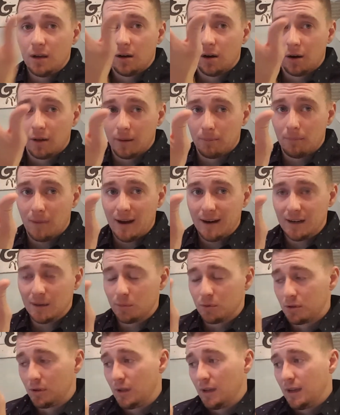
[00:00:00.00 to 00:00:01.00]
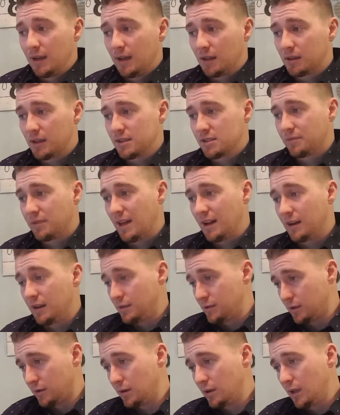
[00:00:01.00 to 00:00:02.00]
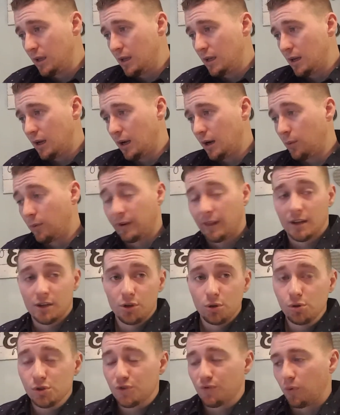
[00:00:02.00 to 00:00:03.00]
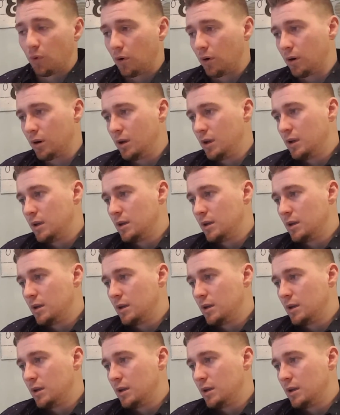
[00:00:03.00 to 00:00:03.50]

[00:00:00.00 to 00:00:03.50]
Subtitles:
are they mineable, and things of that nature. What are they used for?